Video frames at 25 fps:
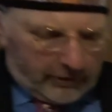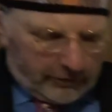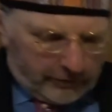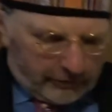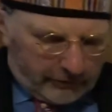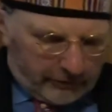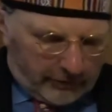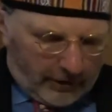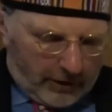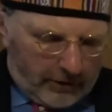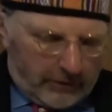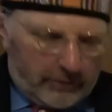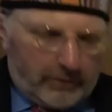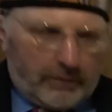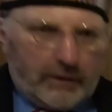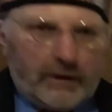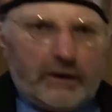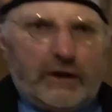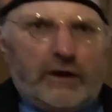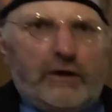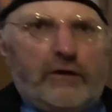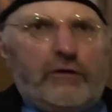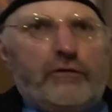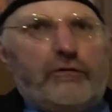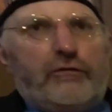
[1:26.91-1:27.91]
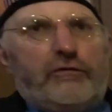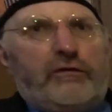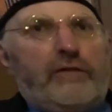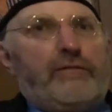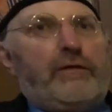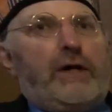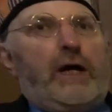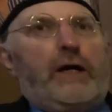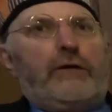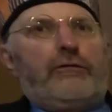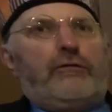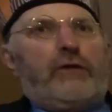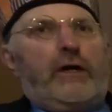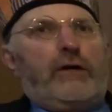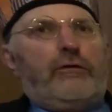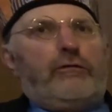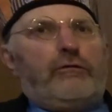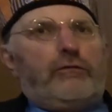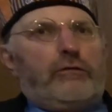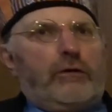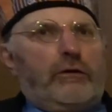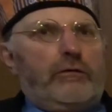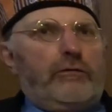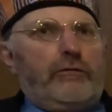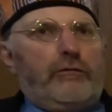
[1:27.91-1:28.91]
So
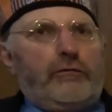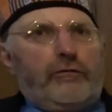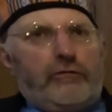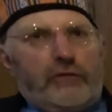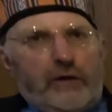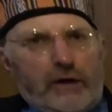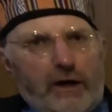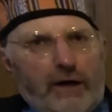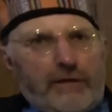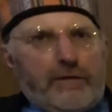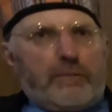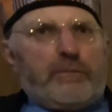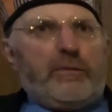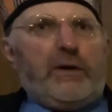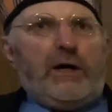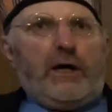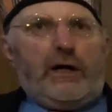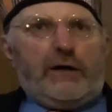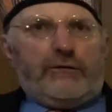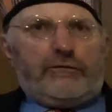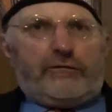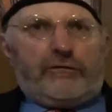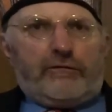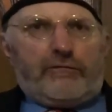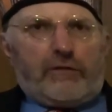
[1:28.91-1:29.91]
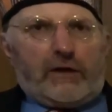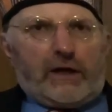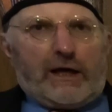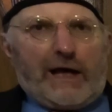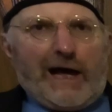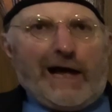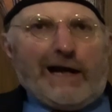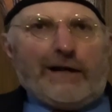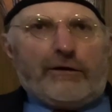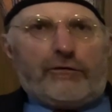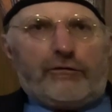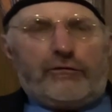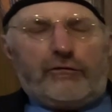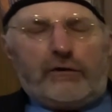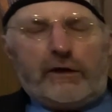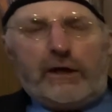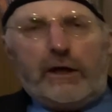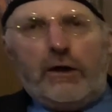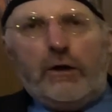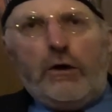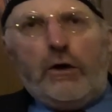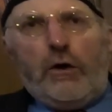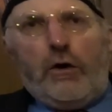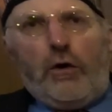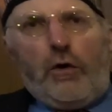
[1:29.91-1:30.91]
civilizations in other parts of the galaxy,
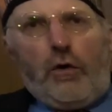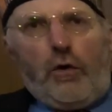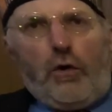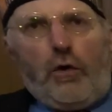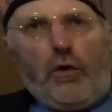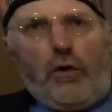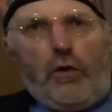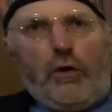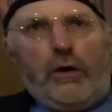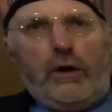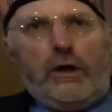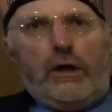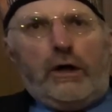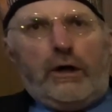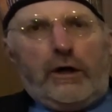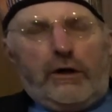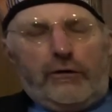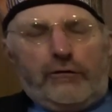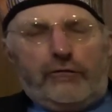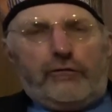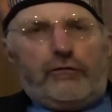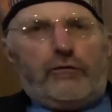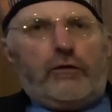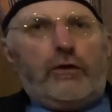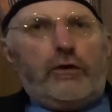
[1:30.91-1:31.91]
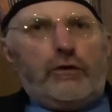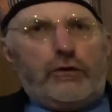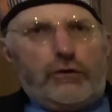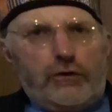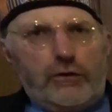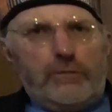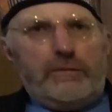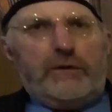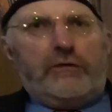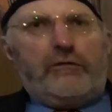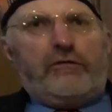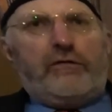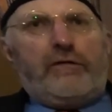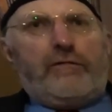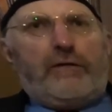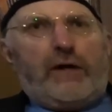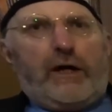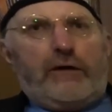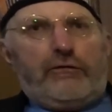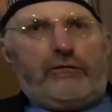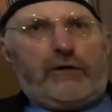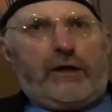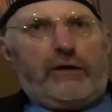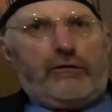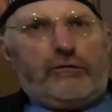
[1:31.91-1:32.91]
or as human
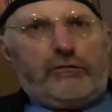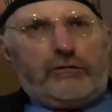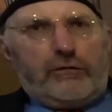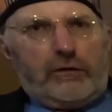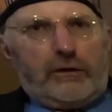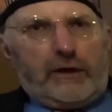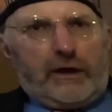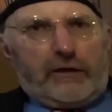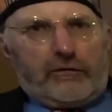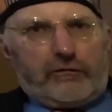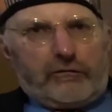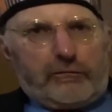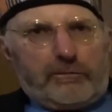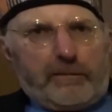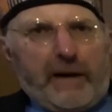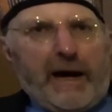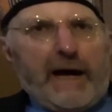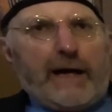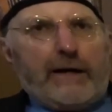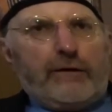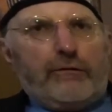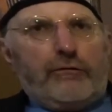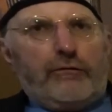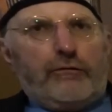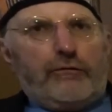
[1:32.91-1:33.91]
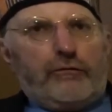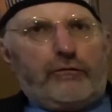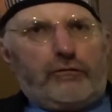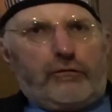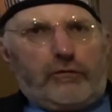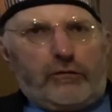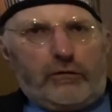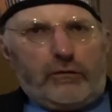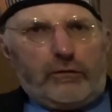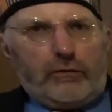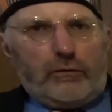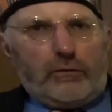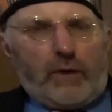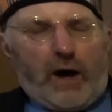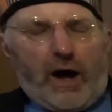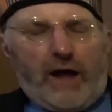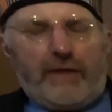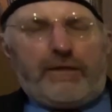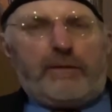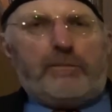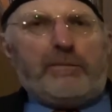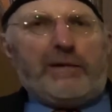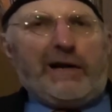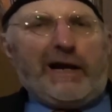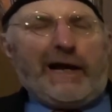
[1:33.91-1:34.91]
civilization expands to
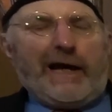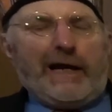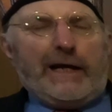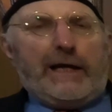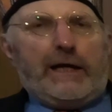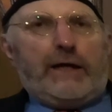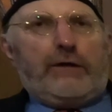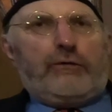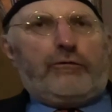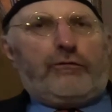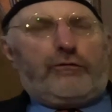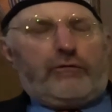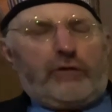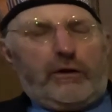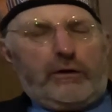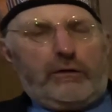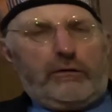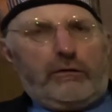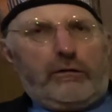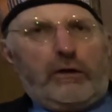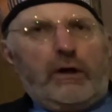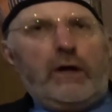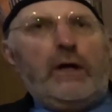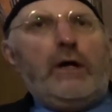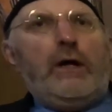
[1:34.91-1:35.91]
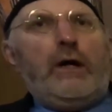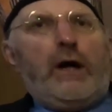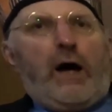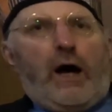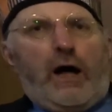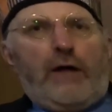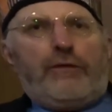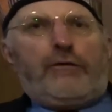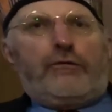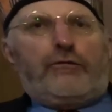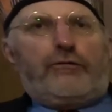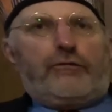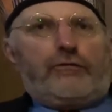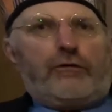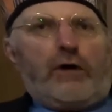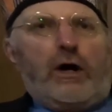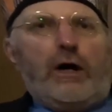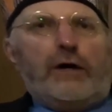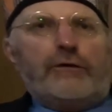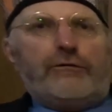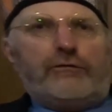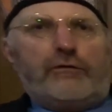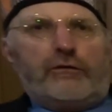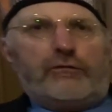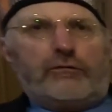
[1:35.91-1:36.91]
other planets and other
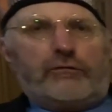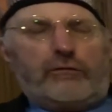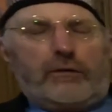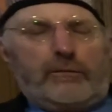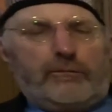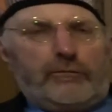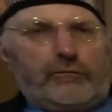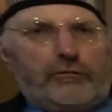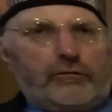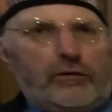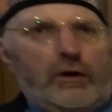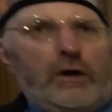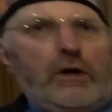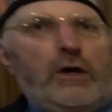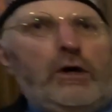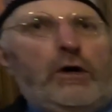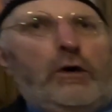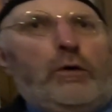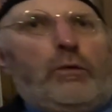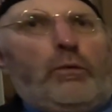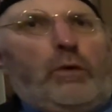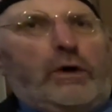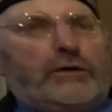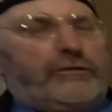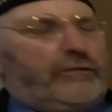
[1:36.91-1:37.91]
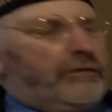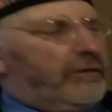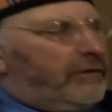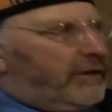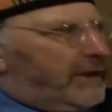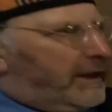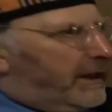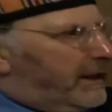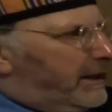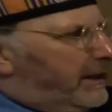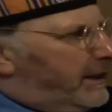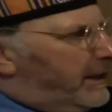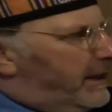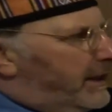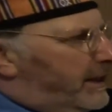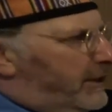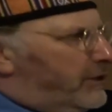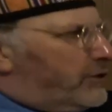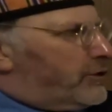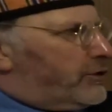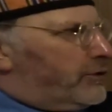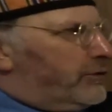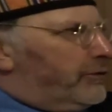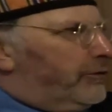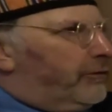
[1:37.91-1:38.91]
star systems, what are the
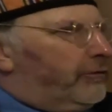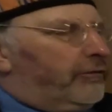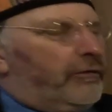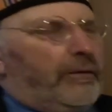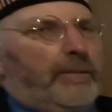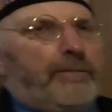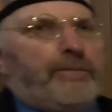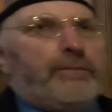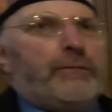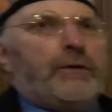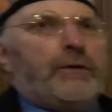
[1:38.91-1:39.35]
issues?